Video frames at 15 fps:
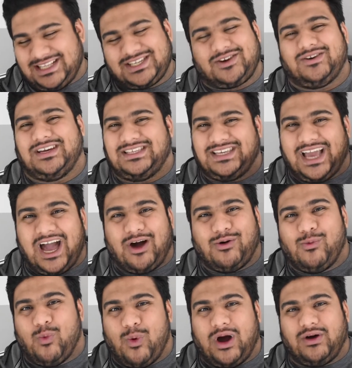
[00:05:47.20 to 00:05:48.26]
crazy how
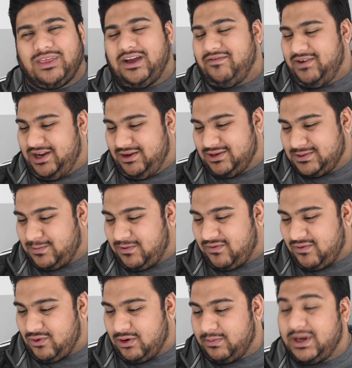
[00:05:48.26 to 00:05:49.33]
well that video has
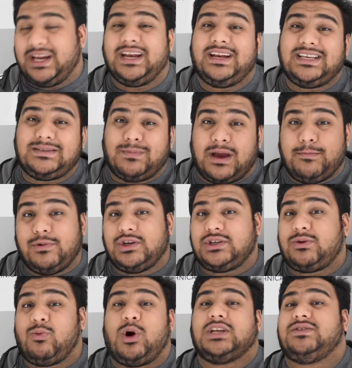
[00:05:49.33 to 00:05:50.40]
performed. And it is my
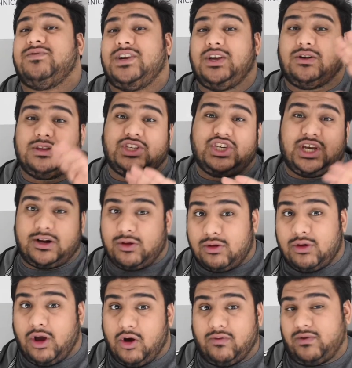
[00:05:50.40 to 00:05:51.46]
most watched video on the
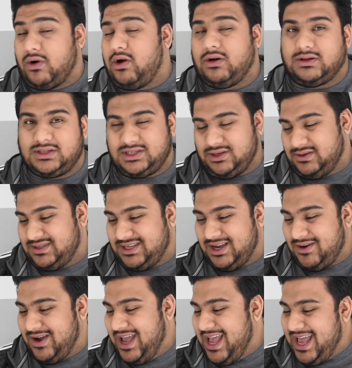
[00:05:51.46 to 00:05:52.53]
channel overall, too.
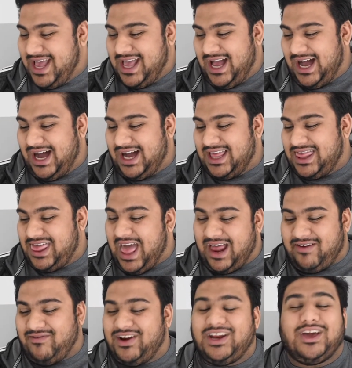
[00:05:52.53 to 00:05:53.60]
So
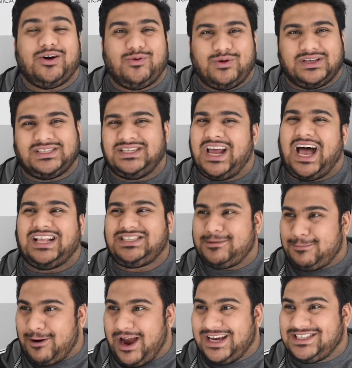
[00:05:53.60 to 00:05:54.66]
that video was not
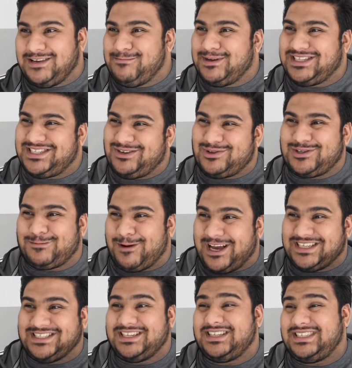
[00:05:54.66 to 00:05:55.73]
surprising, but still
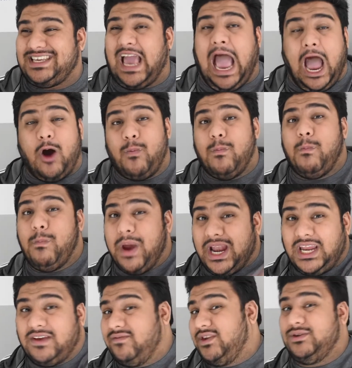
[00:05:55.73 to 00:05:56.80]
surprising to see how
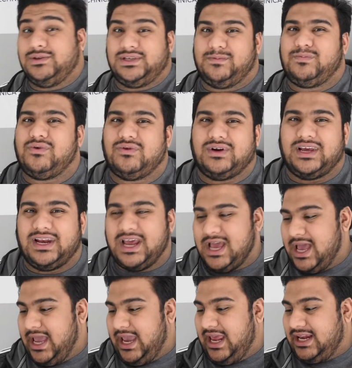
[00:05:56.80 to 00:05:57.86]
many views it pulled in.
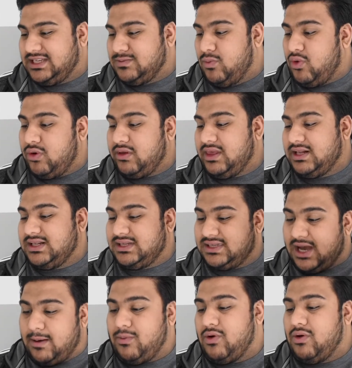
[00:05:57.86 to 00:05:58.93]
It is more than
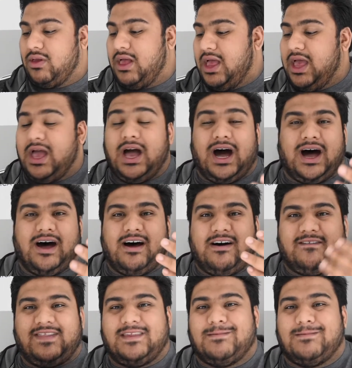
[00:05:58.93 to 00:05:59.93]
double of the